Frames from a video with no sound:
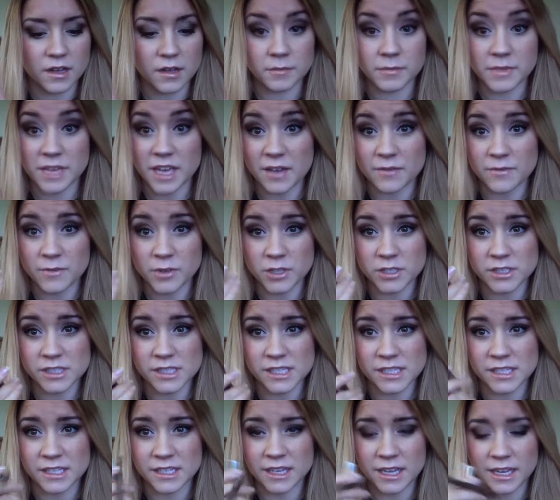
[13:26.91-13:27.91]
Kat
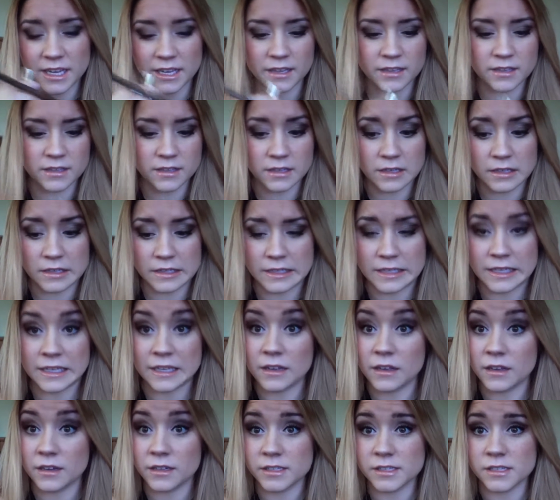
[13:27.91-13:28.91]
Von D, and
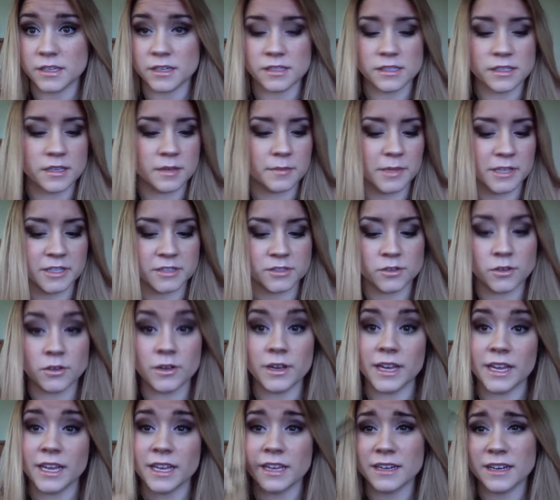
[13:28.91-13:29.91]
the Anastasia
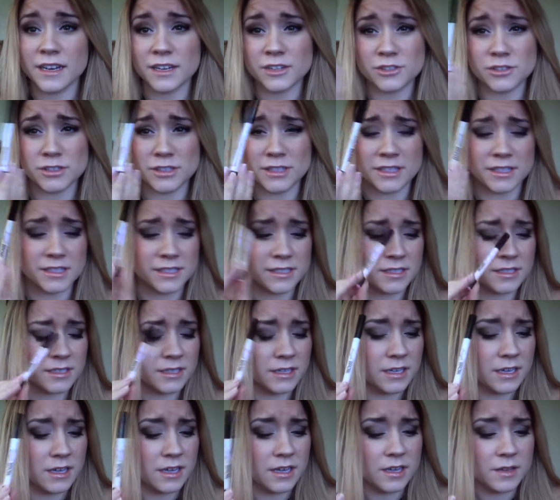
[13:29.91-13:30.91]
pencil, and actually
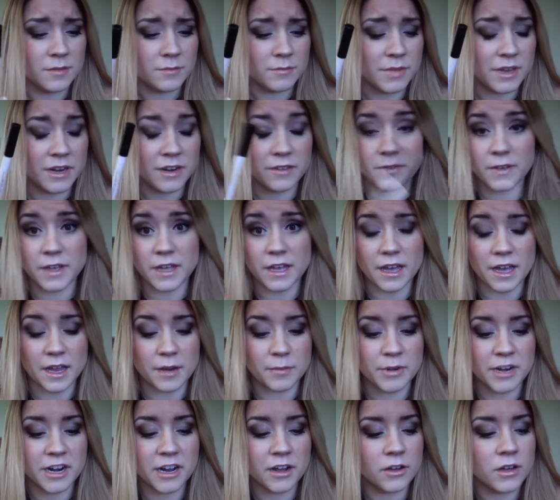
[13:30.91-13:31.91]
this Benefit
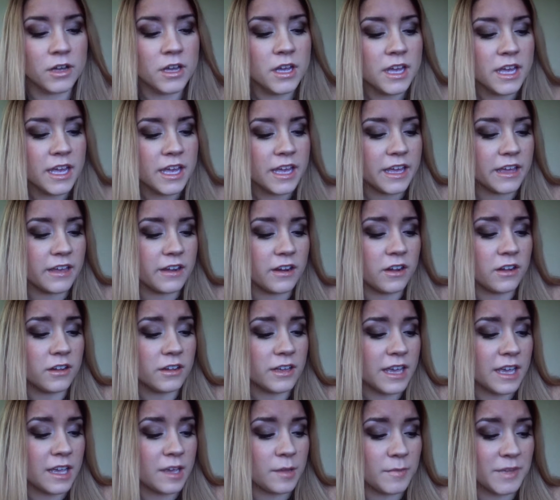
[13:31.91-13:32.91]
Eyebrow. It
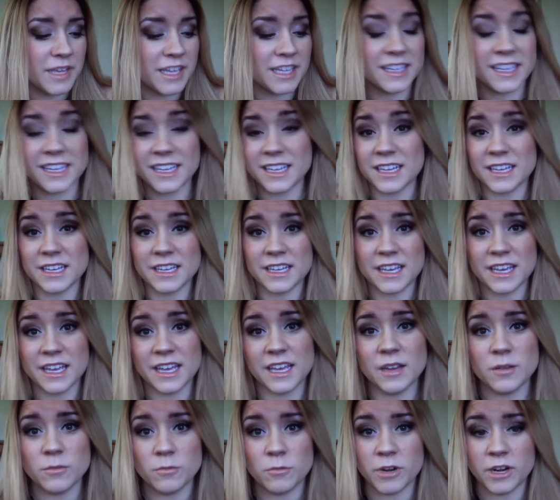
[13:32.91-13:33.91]
all came in like a
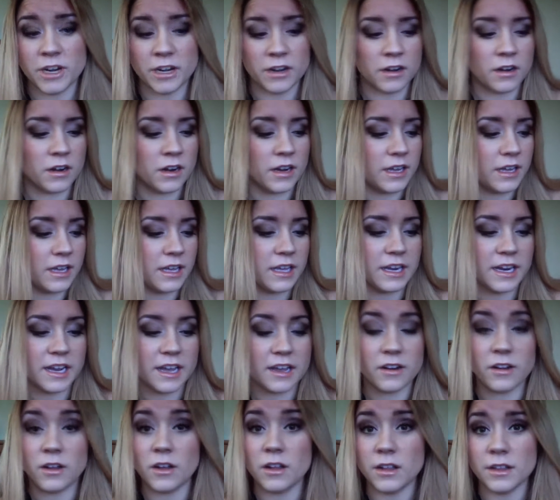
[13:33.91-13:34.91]
kit where
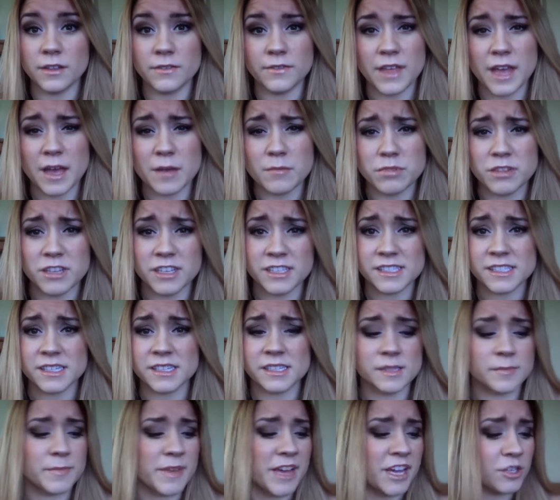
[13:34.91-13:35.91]
it had all of that
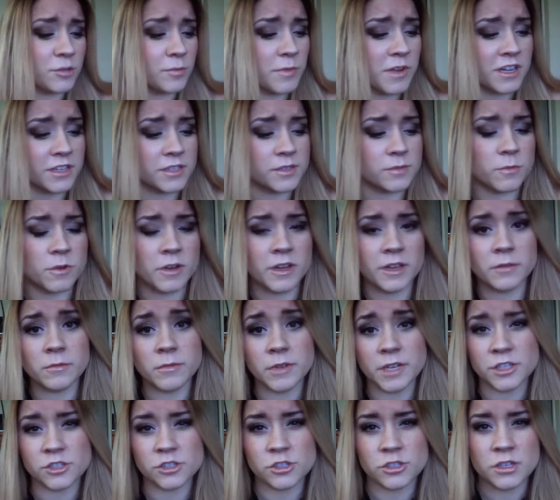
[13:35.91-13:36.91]
plus a Smashbox
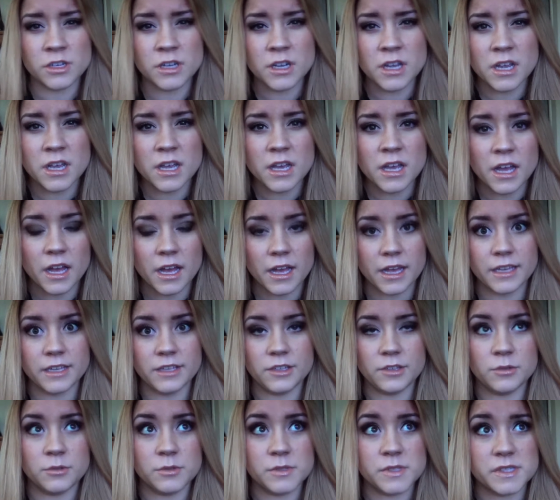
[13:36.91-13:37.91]
one, which
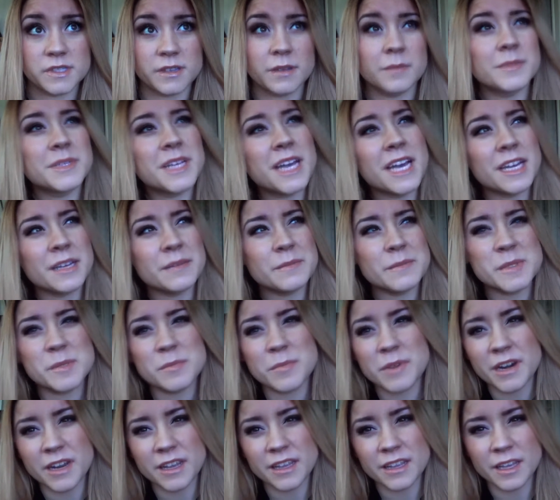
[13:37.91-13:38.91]
I use
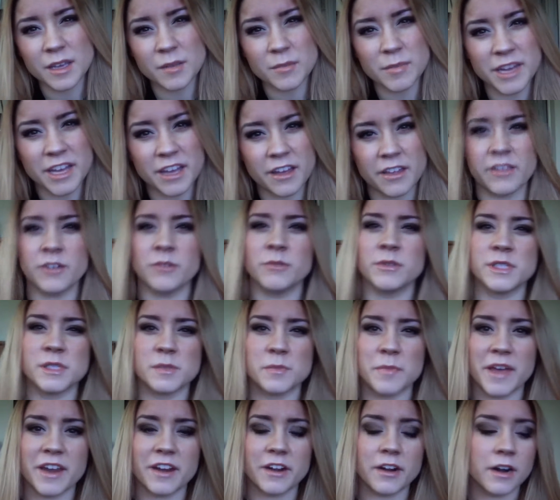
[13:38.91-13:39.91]
sometimes, but I like my other
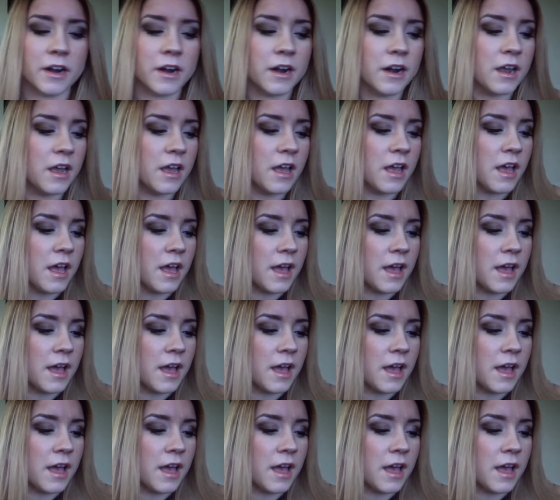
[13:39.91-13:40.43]
ones better.